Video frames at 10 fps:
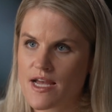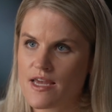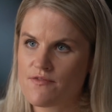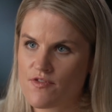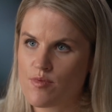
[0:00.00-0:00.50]
a
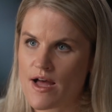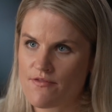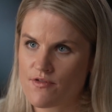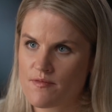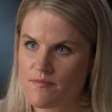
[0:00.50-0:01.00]
hateful
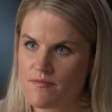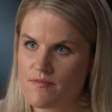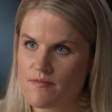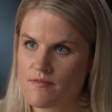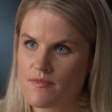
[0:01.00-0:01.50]
platform,
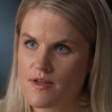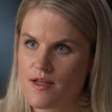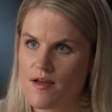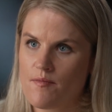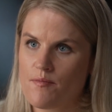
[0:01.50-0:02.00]

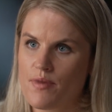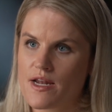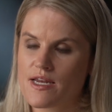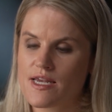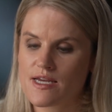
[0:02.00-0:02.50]

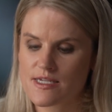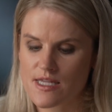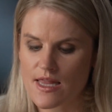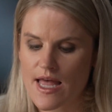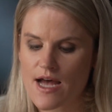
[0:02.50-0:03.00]
but he has
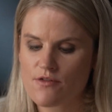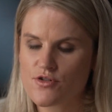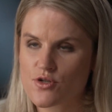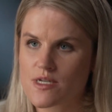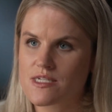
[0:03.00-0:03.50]

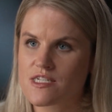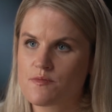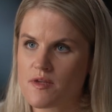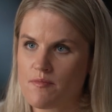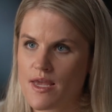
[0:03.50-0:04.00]
allowed choices
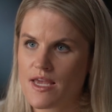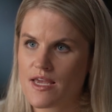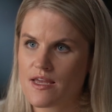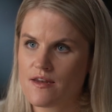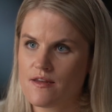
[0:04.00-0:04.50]
to be
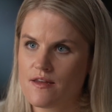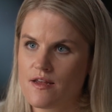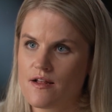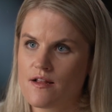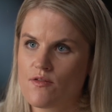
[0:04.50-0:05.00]
made
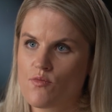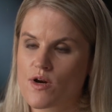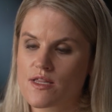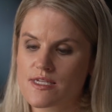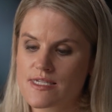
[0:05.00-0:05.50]

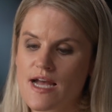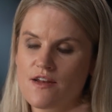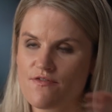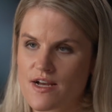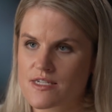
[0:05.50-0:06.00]
where the side
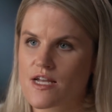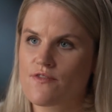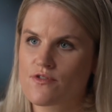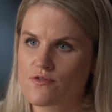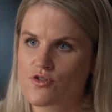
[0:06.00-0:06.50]
effects
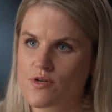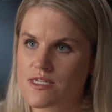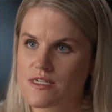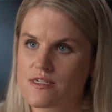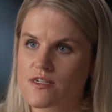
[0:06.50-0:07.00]
of those
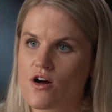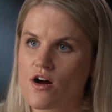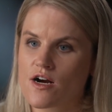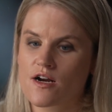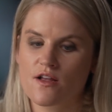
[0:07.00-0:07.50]
choices
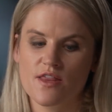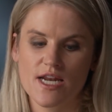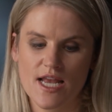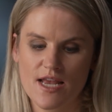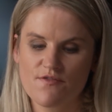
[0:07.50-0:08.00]
are that
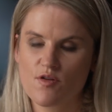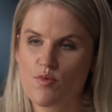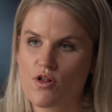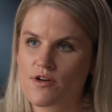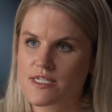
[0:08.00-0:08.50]
hateful,
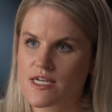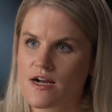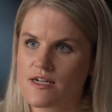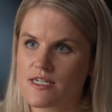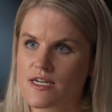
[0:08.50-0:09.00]
polarizing
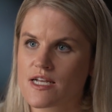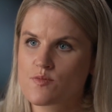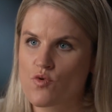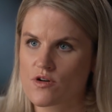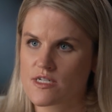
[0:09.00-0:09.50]
content
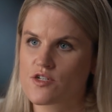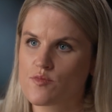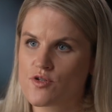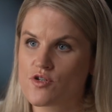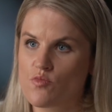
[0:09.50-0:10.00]
gets more
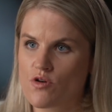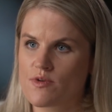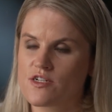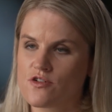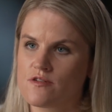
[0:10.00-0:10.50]
distribution, more
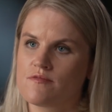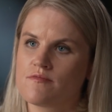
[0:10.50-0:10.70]
reach.